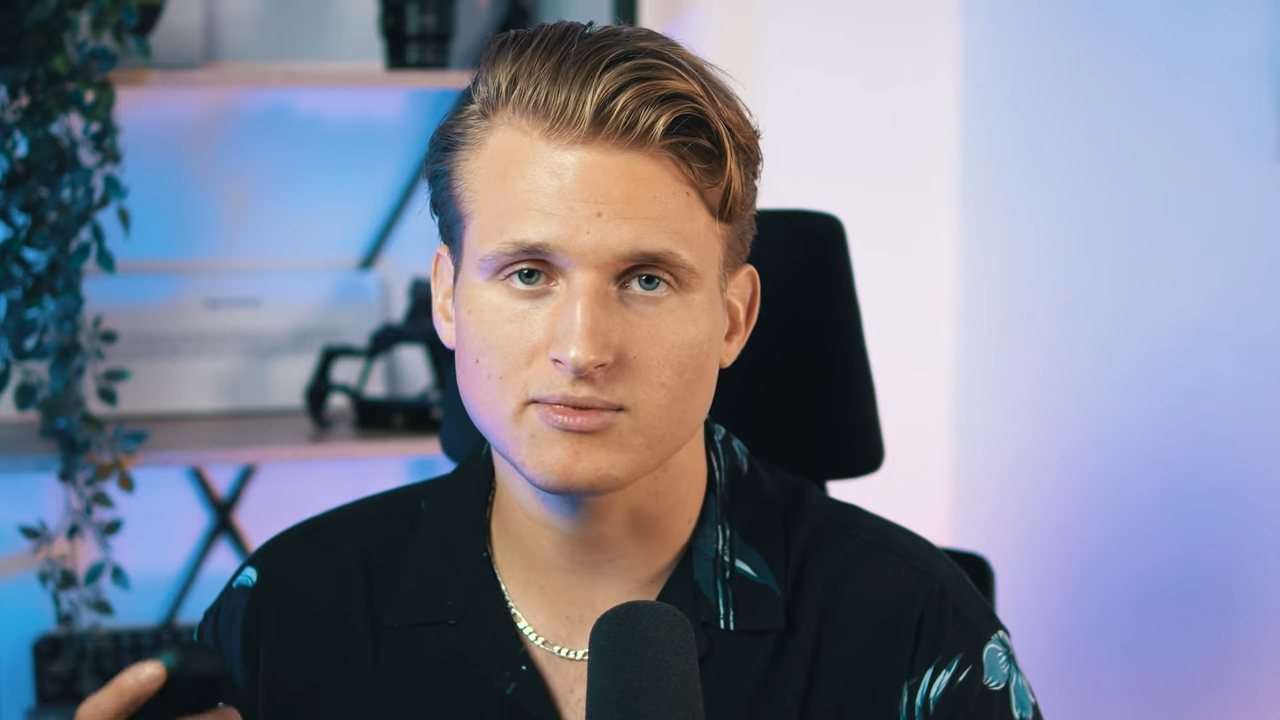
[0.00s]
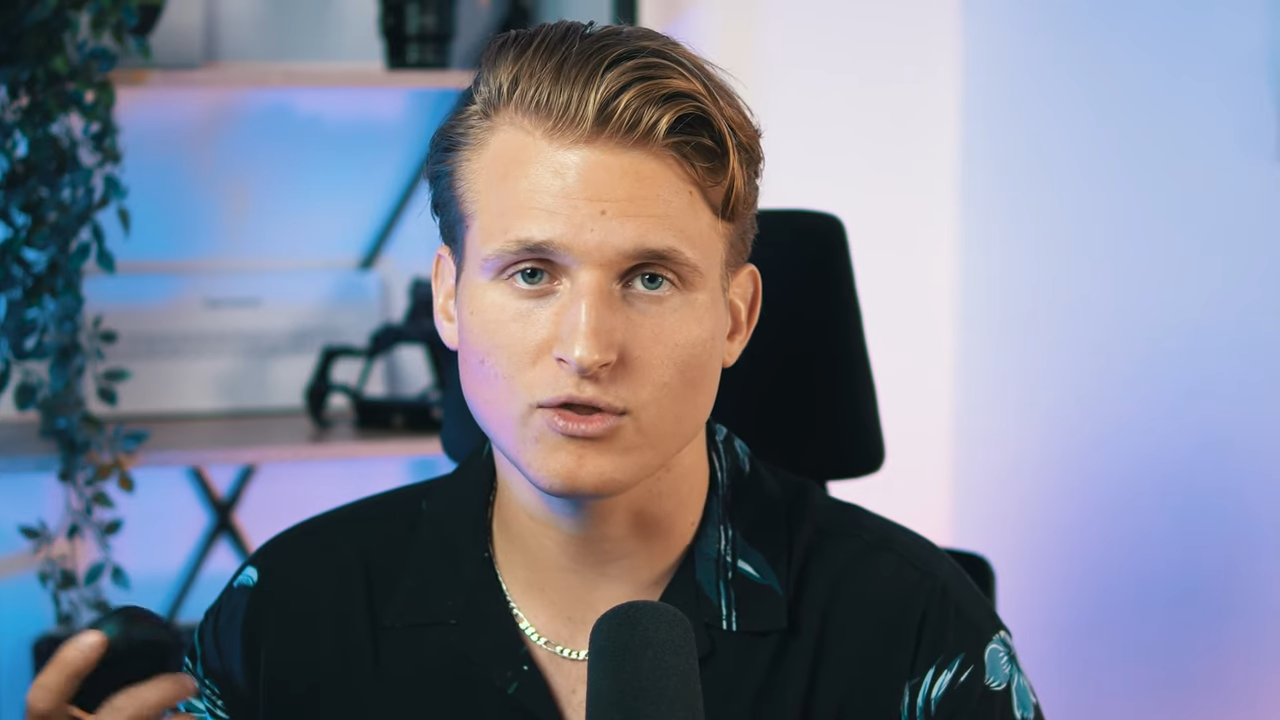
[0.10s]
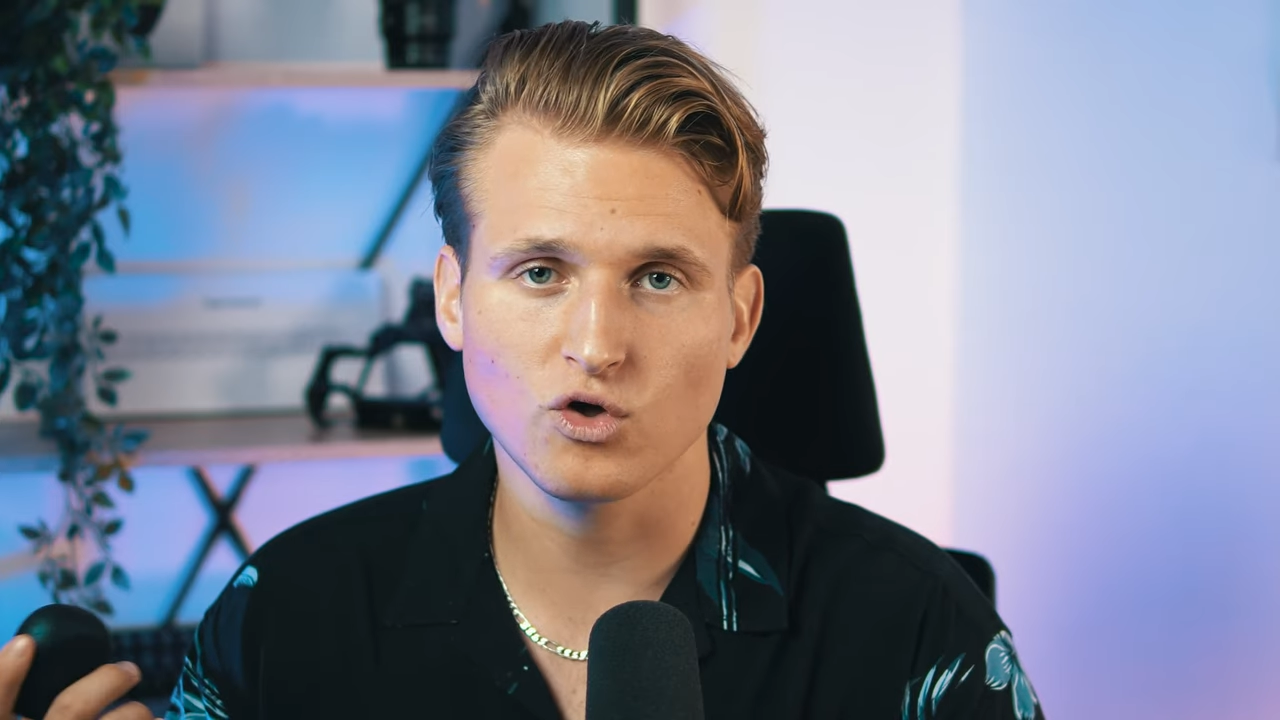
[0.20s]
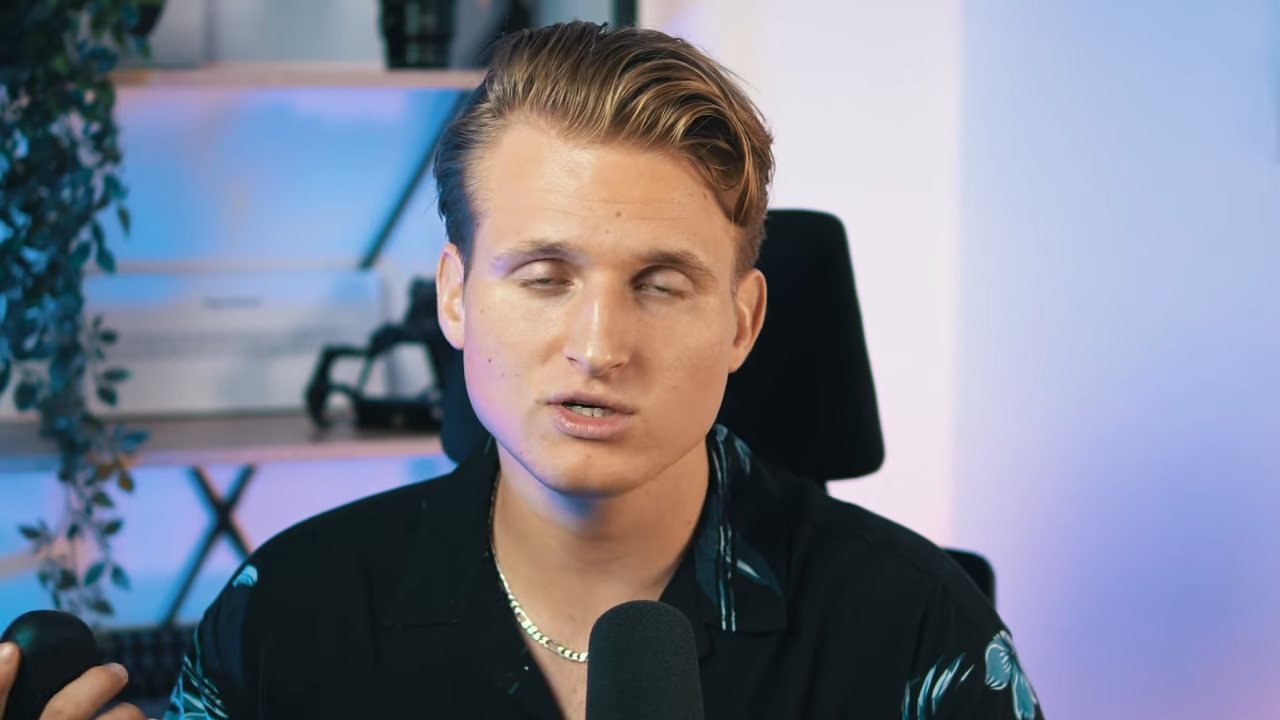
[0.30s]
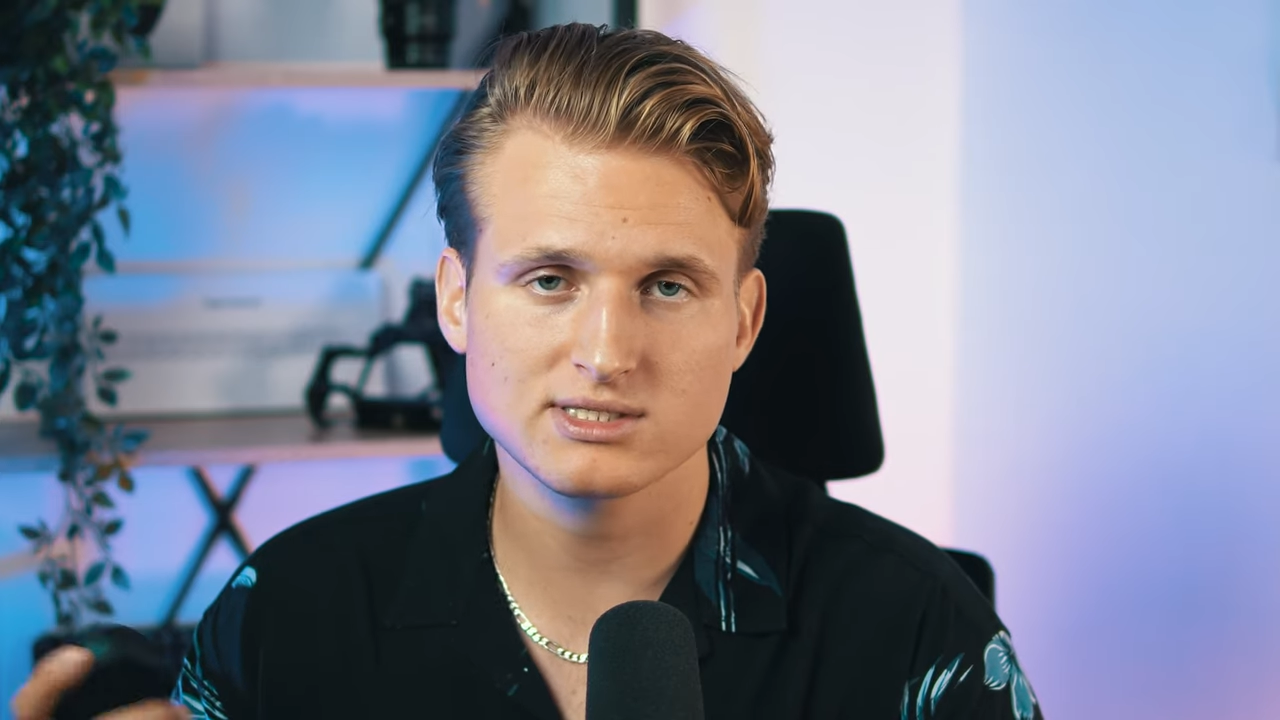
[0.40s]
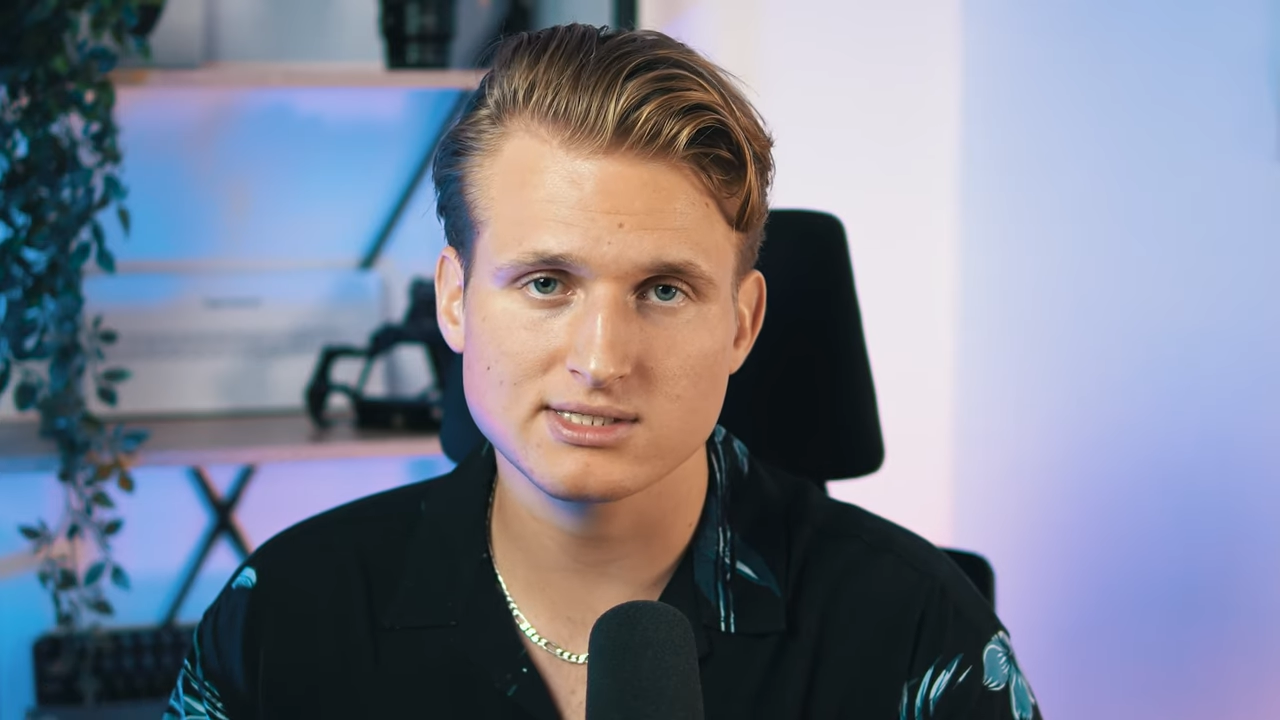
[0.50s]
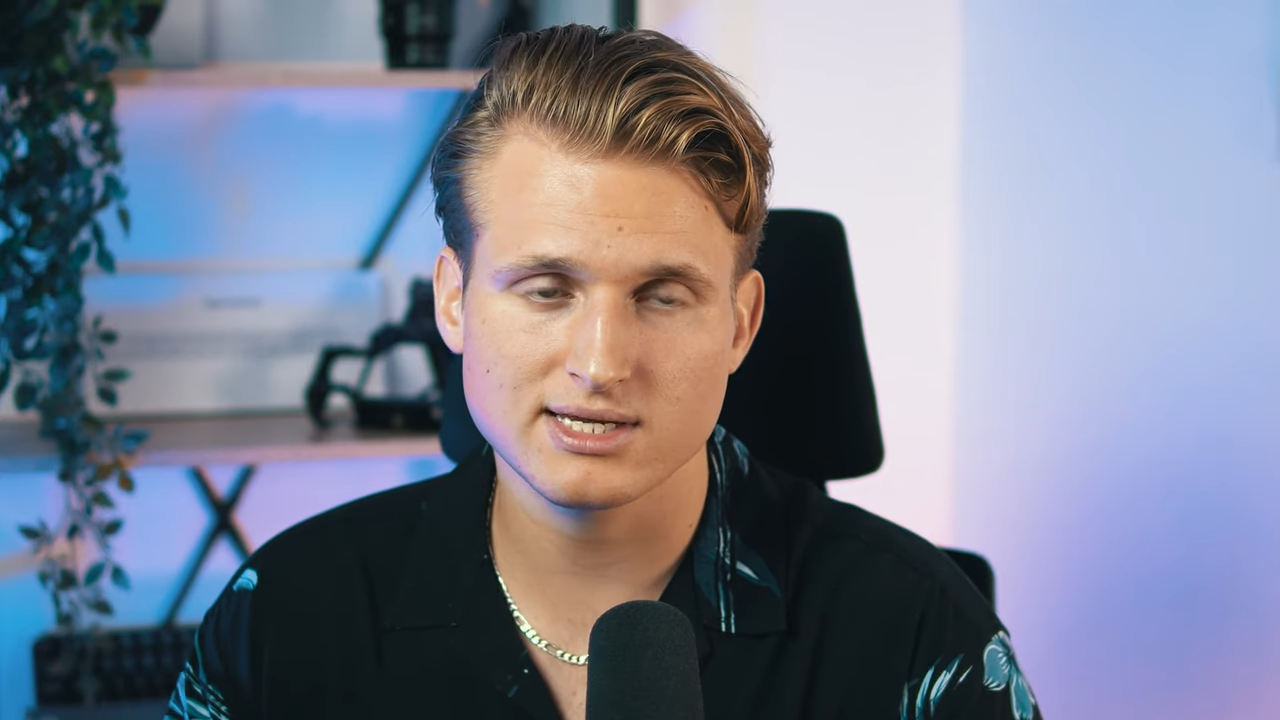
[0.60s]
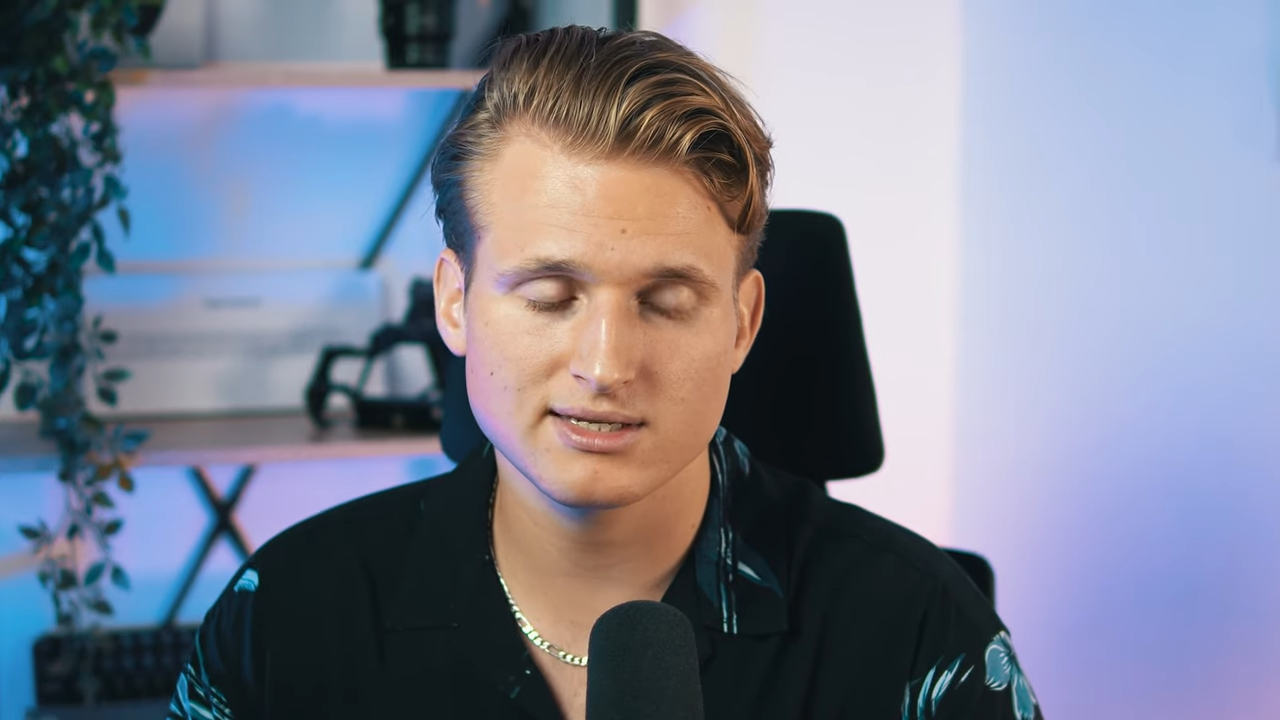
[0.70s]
The noises